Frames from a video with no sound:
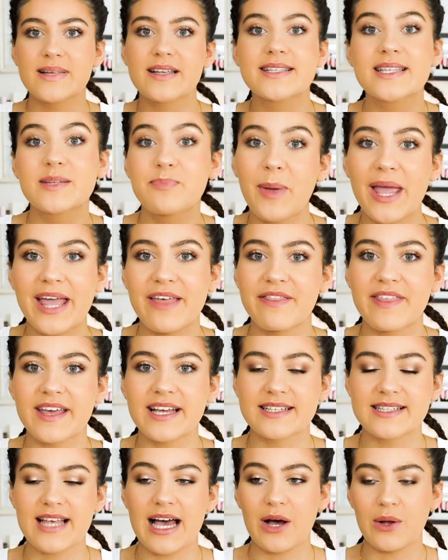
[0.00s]
Spitting
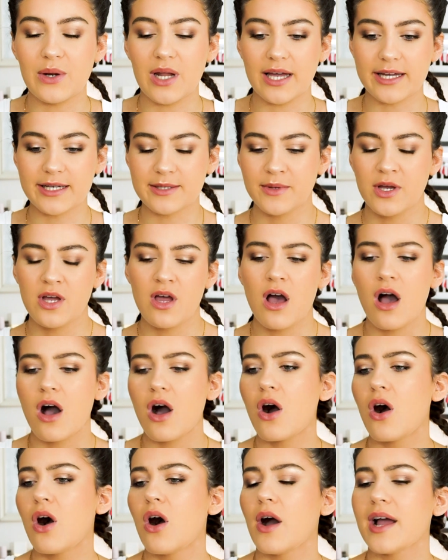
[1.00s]
things out like,
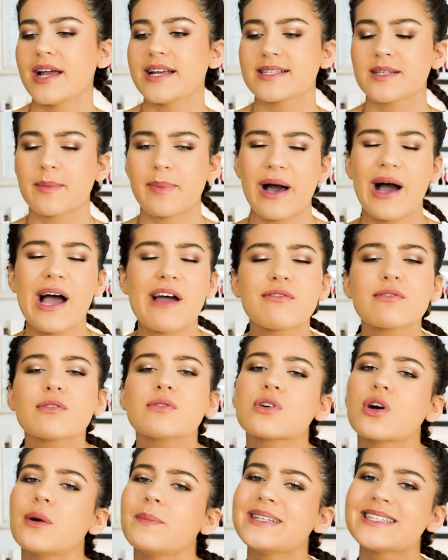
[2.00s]
oh, it's about
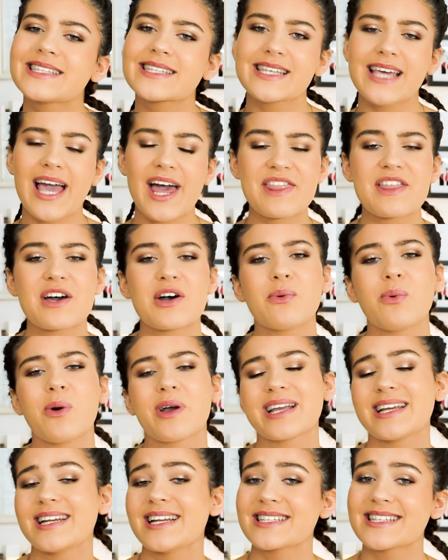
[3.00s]
everyone coming together,
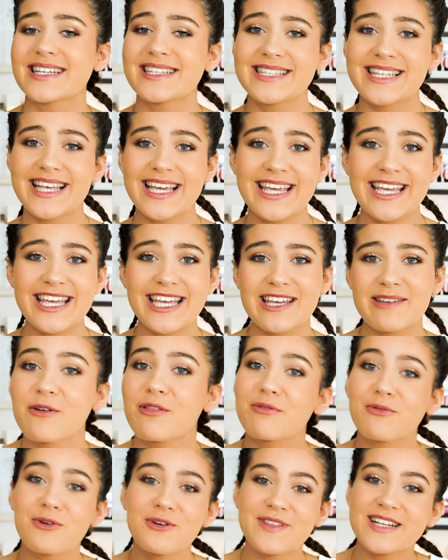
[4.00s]
working as a team.
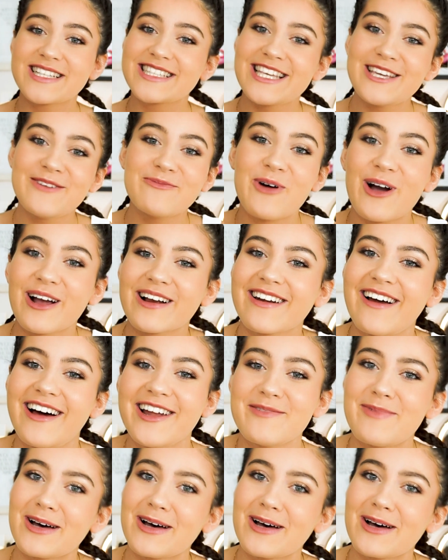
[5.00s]
Threw in the teamwork line